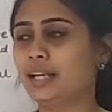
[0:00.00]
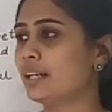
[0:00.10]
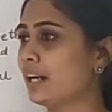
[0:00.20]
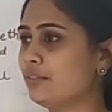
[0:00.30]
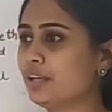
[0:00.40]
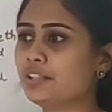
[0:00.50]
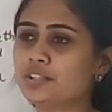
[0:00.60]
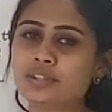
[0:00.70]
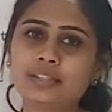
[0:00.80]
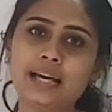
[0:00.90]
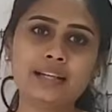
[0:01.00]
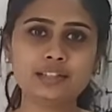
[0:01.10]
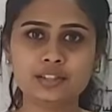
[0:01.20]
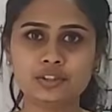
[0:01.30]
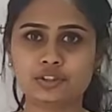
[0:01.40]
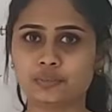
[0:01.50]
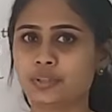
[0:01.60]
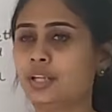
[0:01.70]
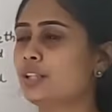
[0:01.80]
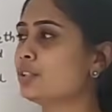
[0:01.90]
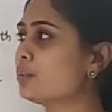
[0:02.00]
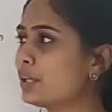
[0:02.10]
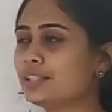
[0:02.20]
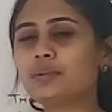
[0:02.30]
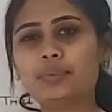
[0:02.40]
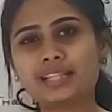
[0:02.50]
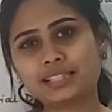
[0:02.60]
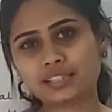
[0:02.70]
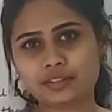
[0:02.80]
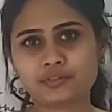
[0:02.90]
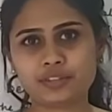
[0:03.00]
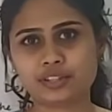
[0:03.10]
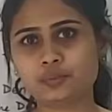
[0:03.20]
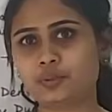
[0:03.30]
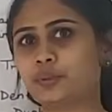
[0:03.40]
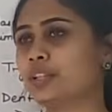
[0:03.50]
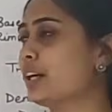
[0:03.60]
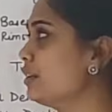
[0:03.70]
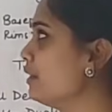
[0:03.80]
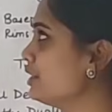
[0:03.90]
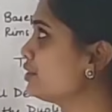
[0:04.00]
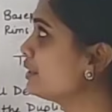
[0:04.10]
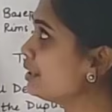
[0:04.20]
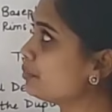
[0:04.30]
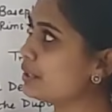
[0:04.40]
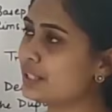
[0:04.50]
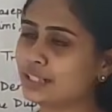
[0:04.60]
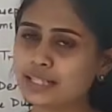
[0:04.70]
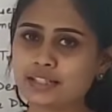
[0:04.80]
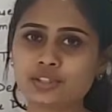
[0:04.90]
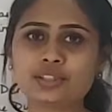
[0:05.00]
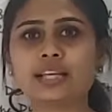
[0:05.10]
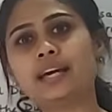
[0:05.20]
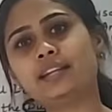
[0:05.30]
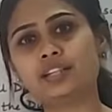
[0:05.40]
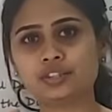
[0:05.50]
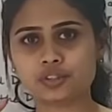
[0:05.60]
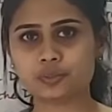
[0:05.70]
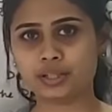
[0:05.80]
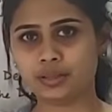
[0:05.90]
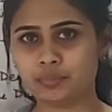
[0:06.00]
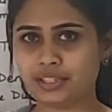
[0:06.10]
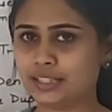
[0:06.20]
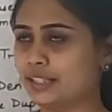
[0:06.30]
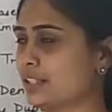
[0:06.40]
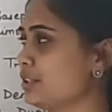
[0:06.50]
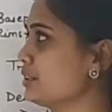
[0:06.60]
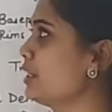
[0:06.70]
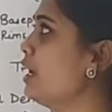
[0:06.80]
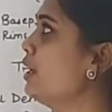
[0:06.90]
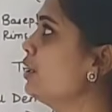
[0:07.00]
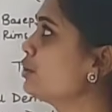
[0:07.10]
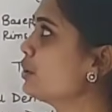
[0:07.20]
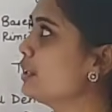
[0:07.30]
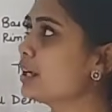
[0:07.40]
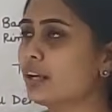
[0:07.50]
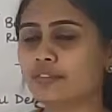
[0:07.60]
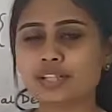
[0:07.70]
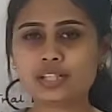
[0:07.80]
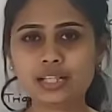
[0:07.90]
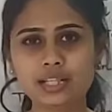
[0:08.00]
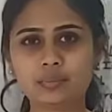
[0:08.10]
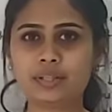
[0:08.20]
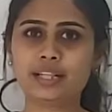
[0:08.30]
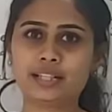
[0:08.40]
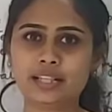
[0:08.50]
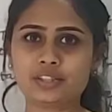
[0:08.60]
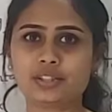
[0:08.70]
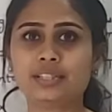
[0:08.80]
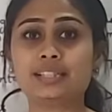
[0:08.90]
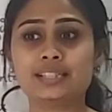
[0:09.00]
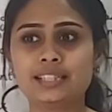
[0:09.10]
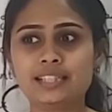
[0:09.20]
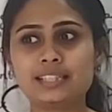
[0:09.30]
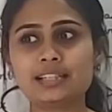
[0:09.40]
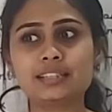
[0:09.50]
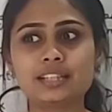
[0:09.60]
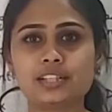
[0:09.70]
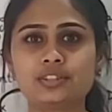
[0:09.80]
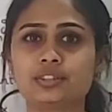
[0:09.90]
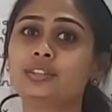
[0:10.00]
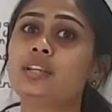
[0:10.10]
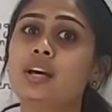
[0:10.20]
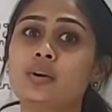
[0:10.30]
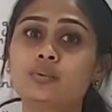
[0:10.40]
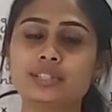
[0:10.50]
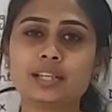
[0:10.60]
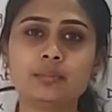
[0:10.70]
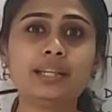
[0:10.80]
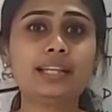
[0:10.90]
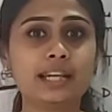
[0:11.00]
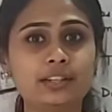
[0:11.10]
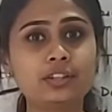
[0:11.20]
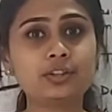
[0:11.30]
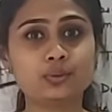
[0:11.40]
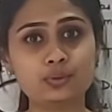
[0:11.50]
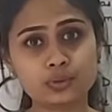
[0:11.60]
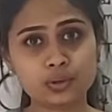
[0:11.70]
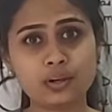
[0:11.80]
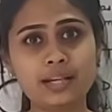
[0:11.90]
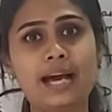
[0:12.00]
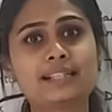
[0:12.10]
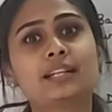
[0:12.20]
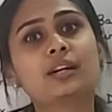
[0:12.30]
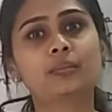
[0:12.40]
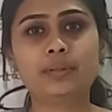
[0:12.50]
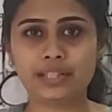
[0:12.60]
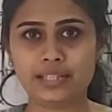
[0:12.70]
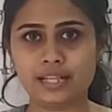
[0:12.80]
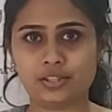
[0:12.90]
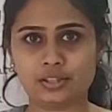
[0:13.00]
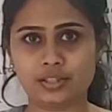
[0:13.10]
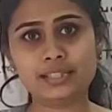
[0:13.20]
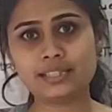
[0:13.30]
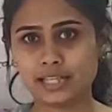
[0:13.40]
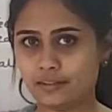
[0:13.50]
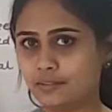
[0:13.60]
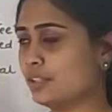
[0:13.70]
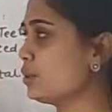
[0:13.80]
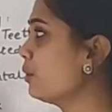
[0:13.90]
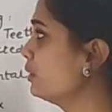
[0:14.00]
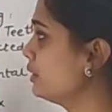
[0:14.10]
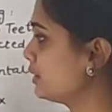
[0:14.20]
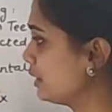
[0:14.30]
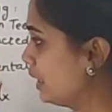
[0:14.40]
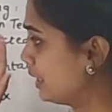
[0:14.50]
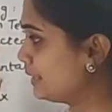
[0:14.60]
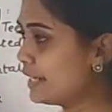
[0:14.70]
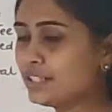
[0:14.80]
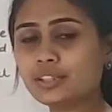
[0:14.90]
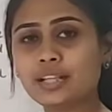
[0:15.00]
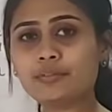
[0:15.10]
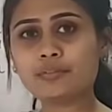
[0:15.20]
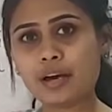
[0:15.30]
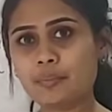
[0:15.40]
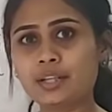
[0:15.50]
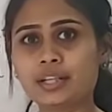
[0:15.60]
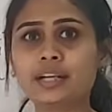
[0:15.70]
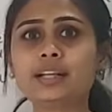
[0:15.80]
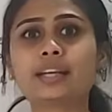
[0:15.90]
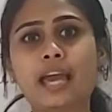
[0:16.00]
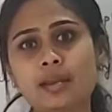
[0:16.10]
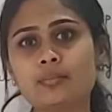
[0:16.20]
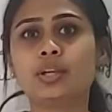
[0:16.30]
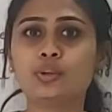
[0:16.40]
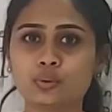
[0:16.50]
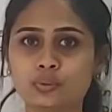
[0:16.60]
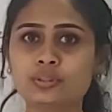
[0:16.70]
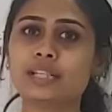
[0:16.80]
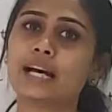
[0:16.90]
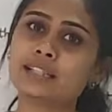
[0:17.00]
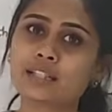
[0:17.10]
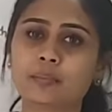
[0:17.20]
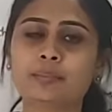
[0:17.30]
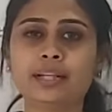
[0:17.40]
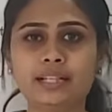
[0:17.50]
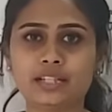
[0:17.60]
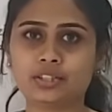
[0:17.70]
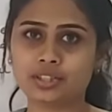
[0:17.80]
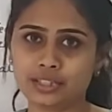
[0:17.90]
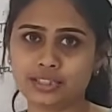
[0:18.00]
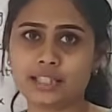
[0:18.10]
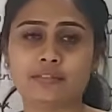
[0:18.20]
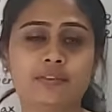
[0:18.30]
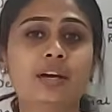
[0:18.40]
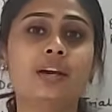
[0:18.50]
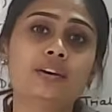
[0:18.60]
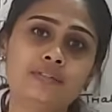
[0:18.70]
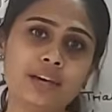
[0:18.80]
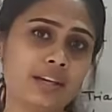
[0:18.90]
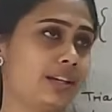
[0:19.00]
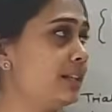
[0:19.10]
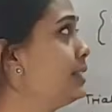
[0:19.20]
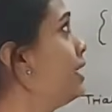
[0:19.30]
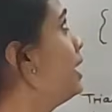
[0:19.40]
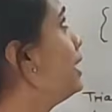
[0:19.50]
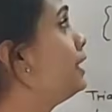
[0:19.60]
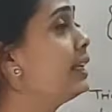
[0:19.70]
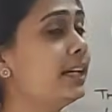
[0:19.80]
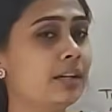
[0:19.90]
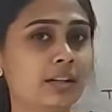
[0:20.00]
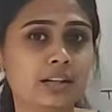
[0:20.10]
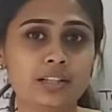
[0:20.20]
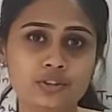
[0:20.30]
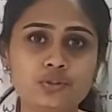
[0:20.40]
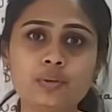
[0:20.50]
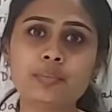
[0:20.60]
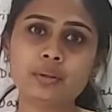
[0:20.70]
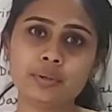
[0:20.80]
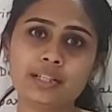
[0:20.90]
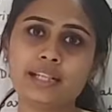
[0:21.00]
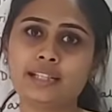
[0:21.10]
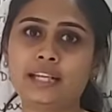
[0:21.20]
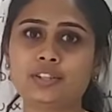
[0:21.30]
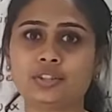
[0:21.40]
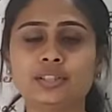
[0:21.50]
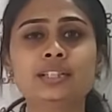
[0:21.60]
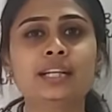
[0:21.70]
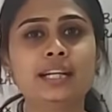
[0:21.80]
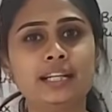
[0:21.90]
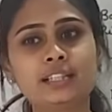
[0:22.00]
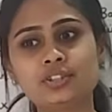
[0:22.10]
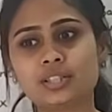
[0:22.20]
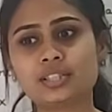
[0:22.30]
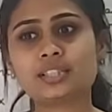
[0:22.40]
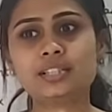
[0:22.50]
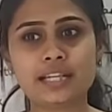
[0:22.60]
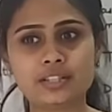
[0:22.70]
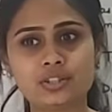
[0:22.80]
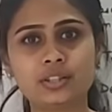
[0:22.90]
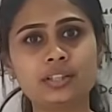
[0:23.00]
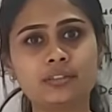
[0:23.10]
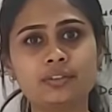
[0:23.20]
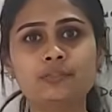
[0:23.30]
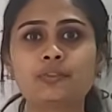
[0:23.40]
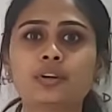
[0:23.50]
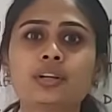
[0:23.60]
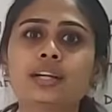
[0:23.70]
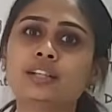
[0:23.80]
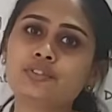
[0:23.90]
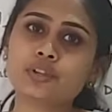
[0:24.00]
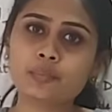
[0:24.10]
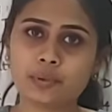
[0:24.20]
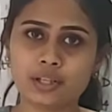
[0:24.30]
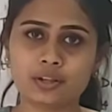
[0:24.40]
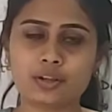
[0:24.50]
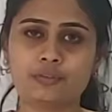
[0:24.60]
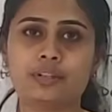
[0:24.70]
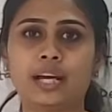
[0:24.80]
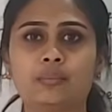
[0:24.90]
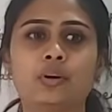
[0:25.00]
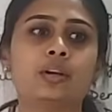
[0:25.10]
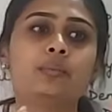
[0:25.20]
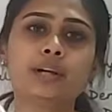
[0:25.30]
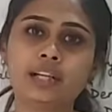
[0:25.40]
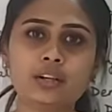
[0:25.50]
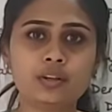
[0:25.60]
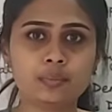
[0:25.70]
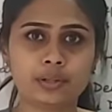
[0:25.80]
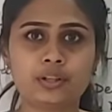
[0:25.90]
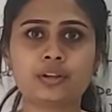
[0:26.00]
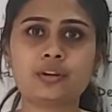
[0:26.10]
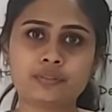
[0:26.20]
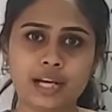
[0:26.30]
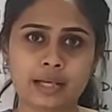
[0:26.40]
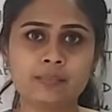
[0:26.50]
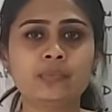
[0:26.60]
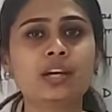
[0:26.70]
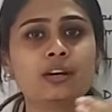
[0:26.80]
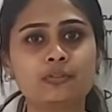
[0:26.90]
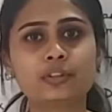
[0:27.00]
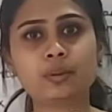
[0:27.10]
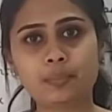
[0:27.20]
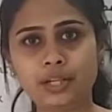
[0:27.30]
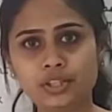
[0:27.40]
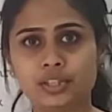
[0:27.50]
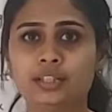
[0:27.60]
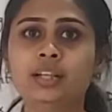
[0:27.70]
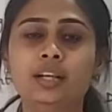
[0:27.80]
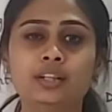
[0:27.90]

conventional and interim. So what is the basic difference between conventional immediate dentures and interim immediate dentures? So in conventional immediate dentures, these are the dentures which can be later used on as a complete denture itself. This denture that we fabricate can be used as a complete denture itself. Whereas in the interim immediate dentures, it is just a denture given for an interim period of a time or a particular period of time for the patient